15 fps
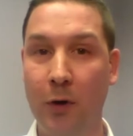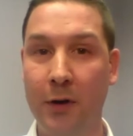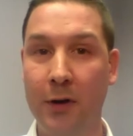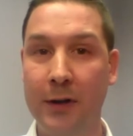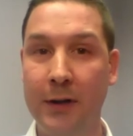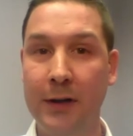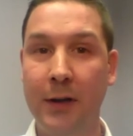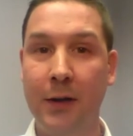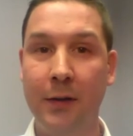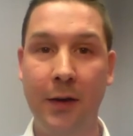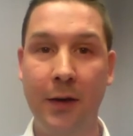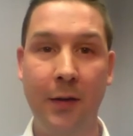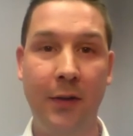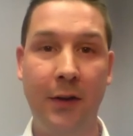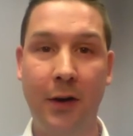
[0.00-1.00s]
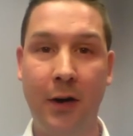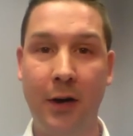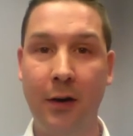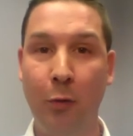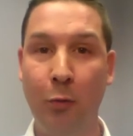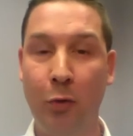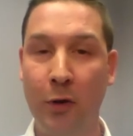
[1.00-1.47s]
work. There
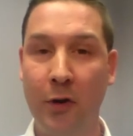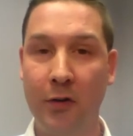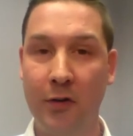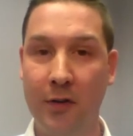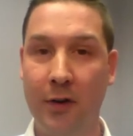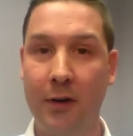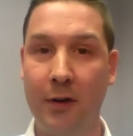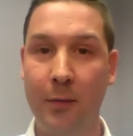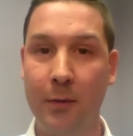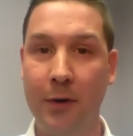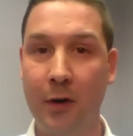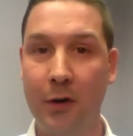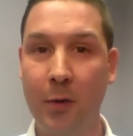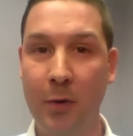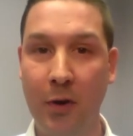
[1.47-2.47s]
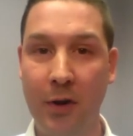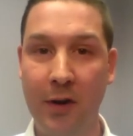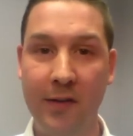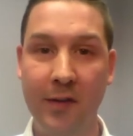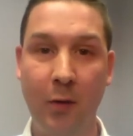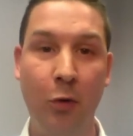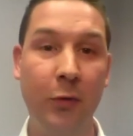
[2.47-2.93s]
are employers in our
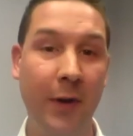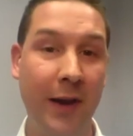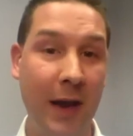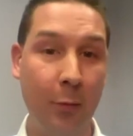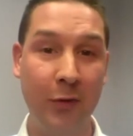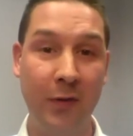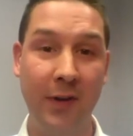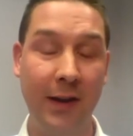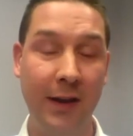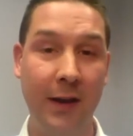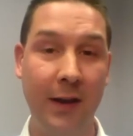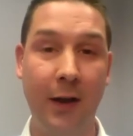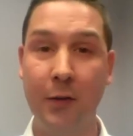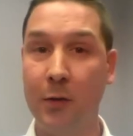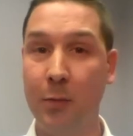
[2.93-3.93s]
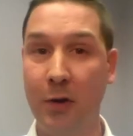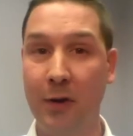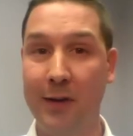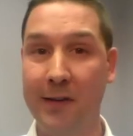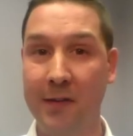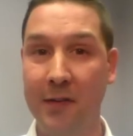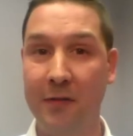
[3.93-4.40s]
communities here, both in Appleton and in other
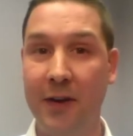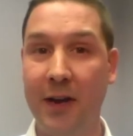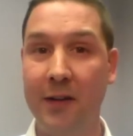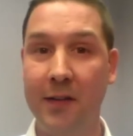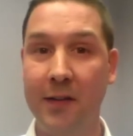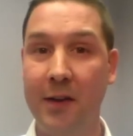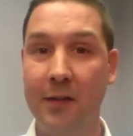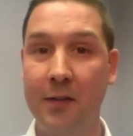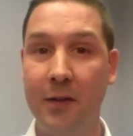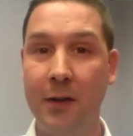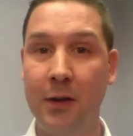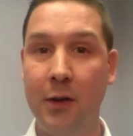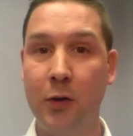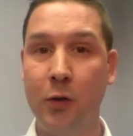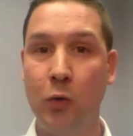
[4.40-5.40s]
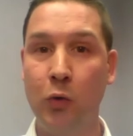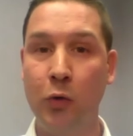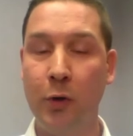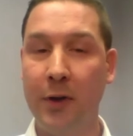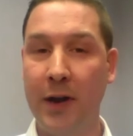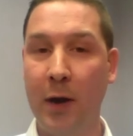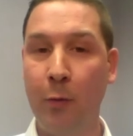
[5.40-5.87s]
communities in the Fox cities, who
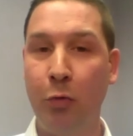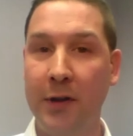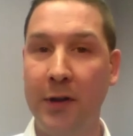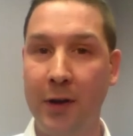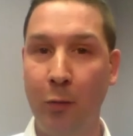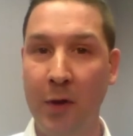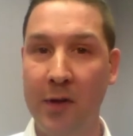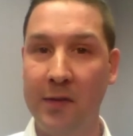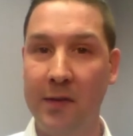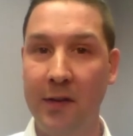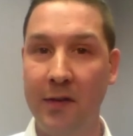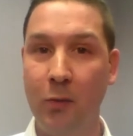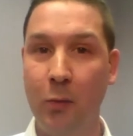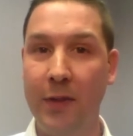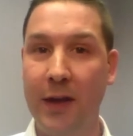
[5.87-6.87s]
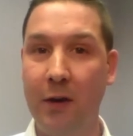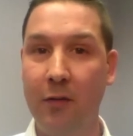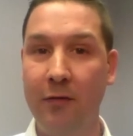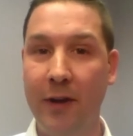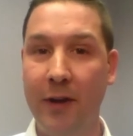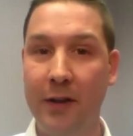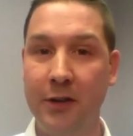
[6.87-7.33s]
couldn't operate their business
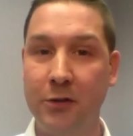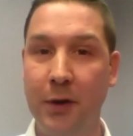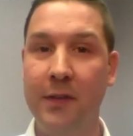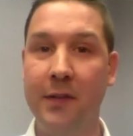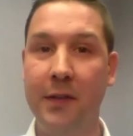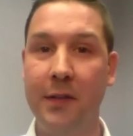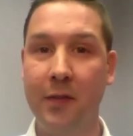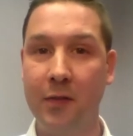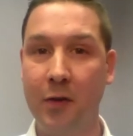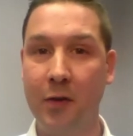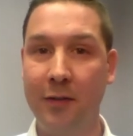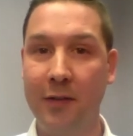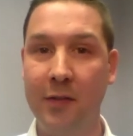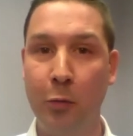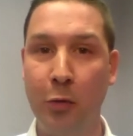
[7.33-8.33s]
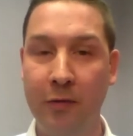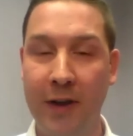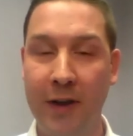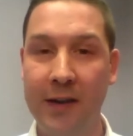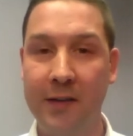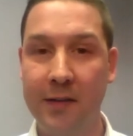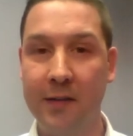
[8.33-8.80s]
without Valley Transit and the service it
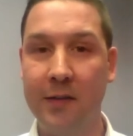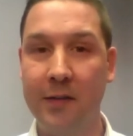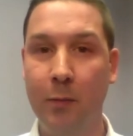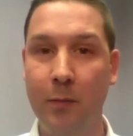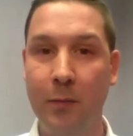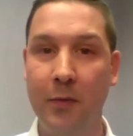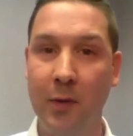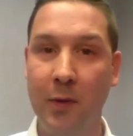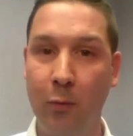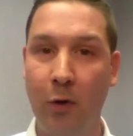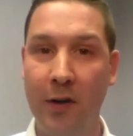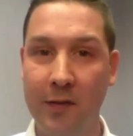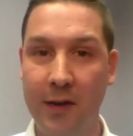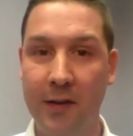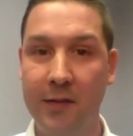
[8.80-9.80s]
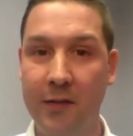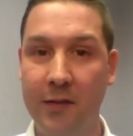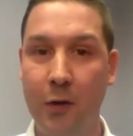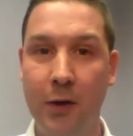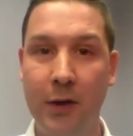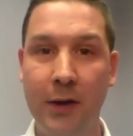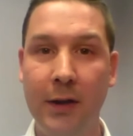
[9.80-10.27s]
provides to some residents.
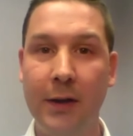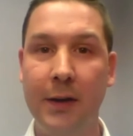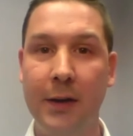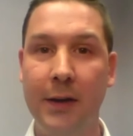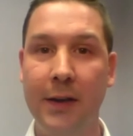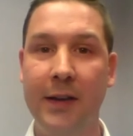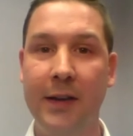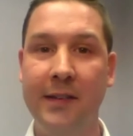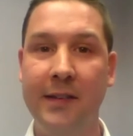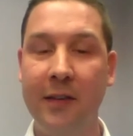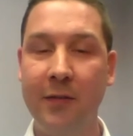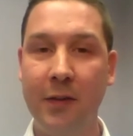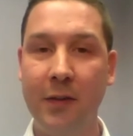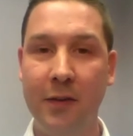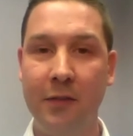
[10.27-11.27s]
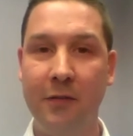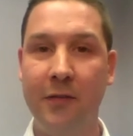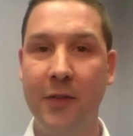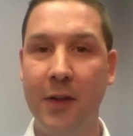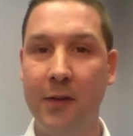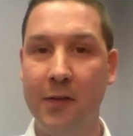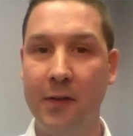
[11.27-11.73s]
So it definitely
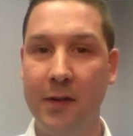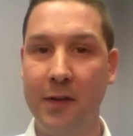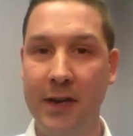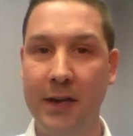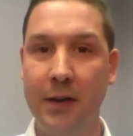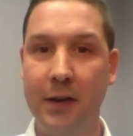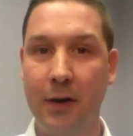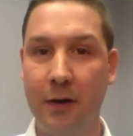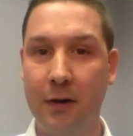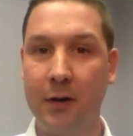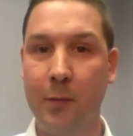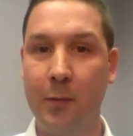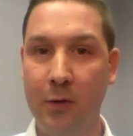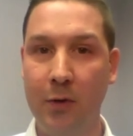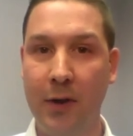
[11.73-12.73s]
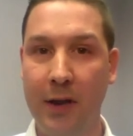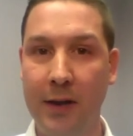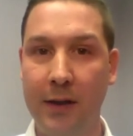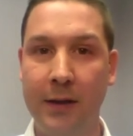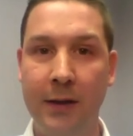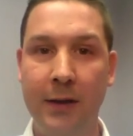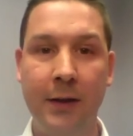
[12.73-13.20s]
fills a need here in our
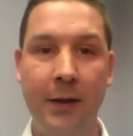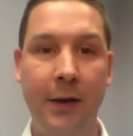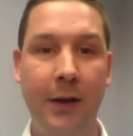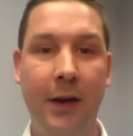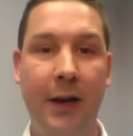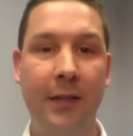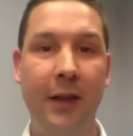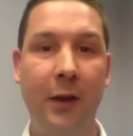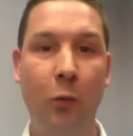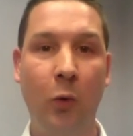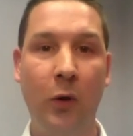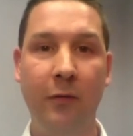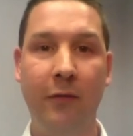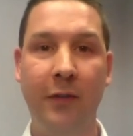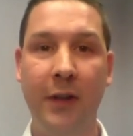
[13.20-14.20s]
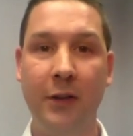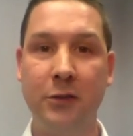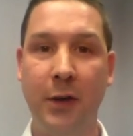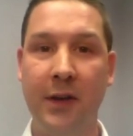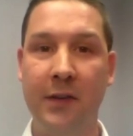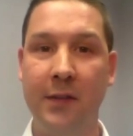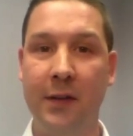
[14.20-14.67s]
community. I think what
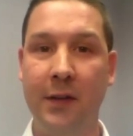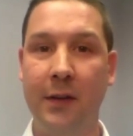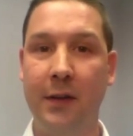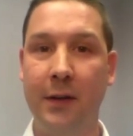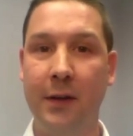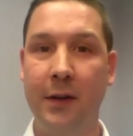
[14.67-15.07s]
Valley Transit